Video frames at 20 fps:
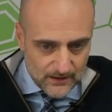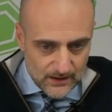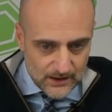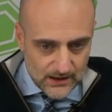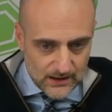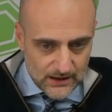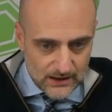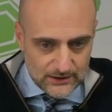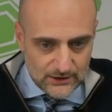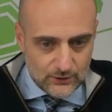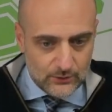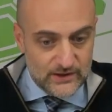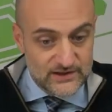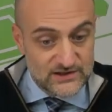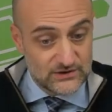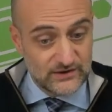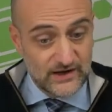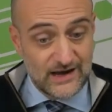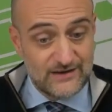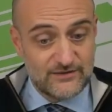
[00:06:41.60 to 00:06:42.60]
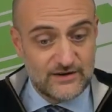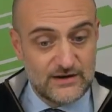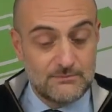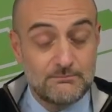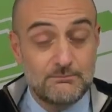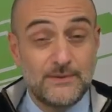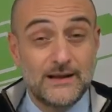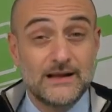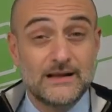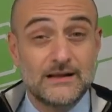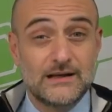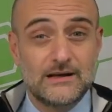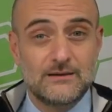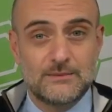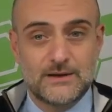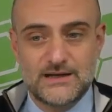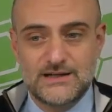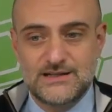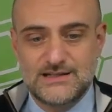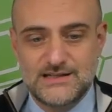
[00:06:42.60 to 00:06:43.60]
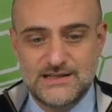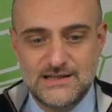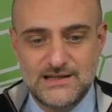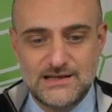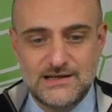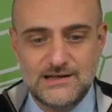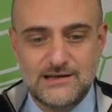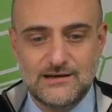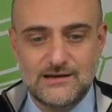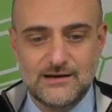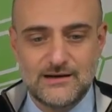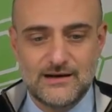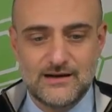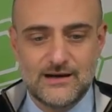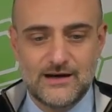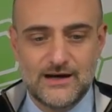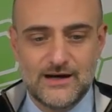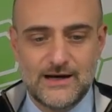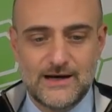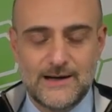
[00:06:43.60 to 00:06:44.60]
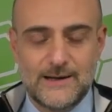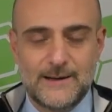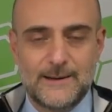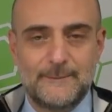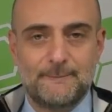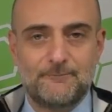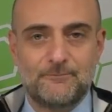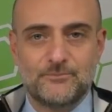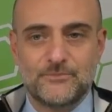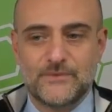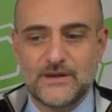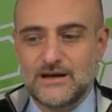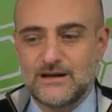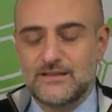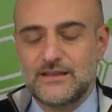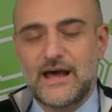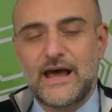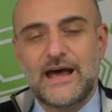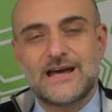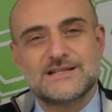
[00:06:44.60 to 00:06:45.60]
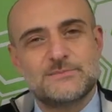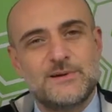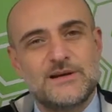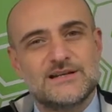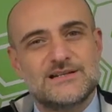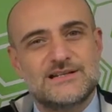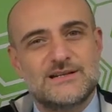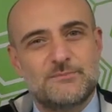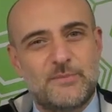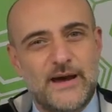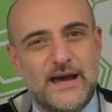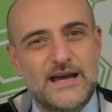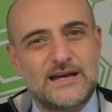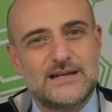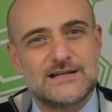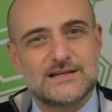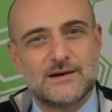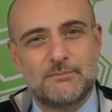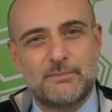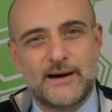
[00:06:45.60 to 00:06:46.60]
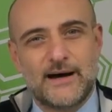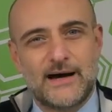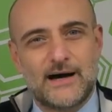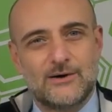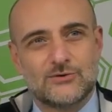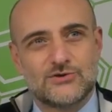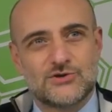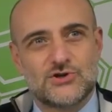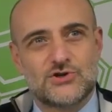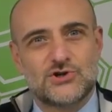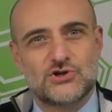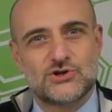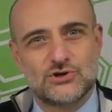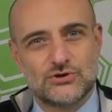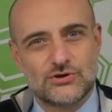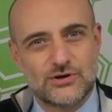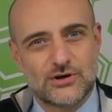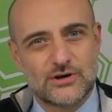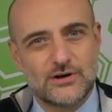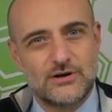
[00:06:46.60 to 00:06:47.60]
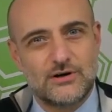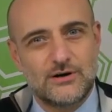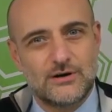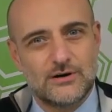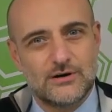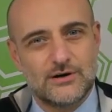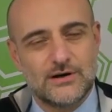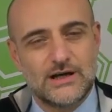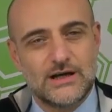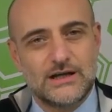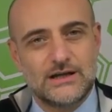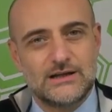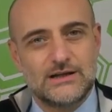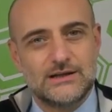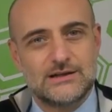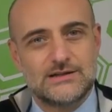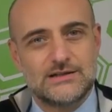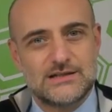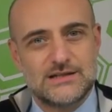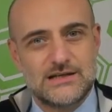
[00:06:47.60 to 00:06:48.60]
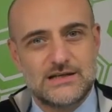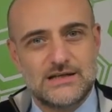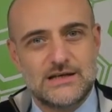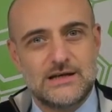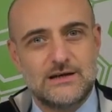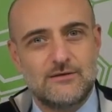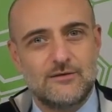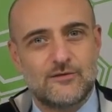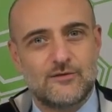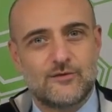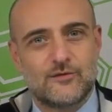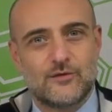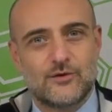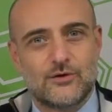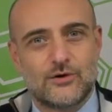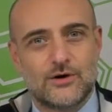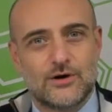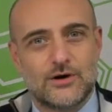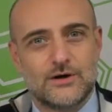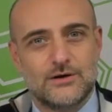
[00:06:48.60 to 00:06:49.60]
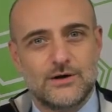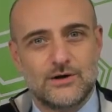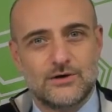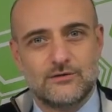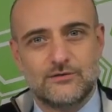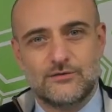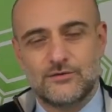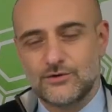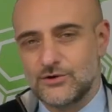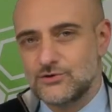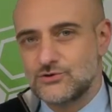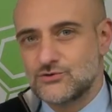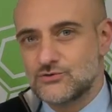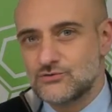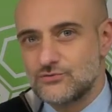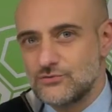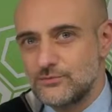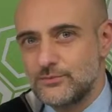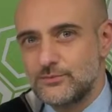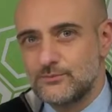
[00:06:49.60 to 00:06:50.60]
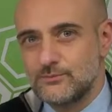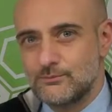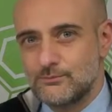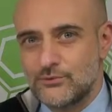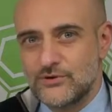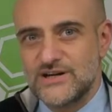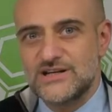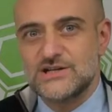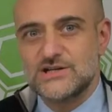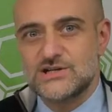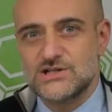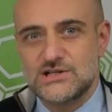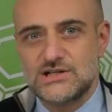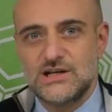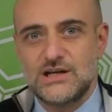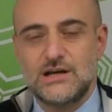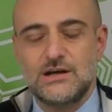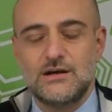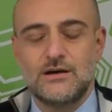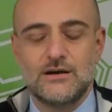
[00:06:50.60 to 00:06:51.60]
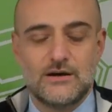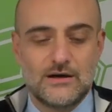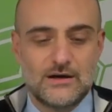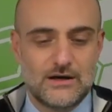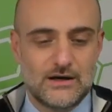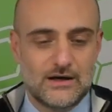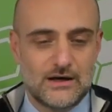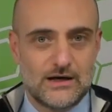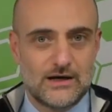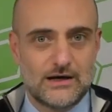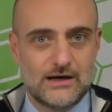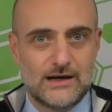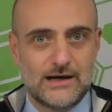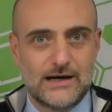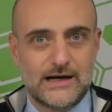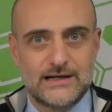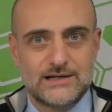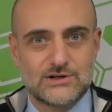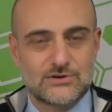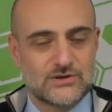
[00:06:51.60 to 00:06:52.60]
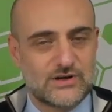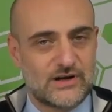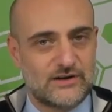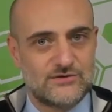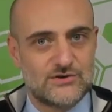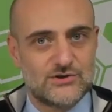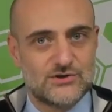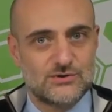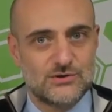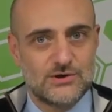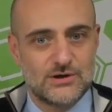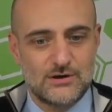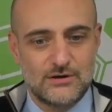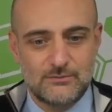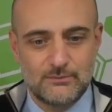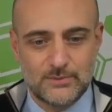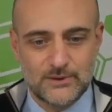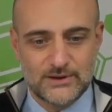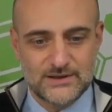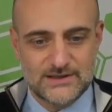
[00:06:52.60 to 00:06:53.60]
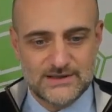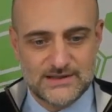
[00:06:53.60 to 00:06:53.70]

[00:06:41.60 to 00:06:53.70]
No, I don't have any milk in my tea. There has been a debate about sugar in tea for the true British tea. I don't have sugar, but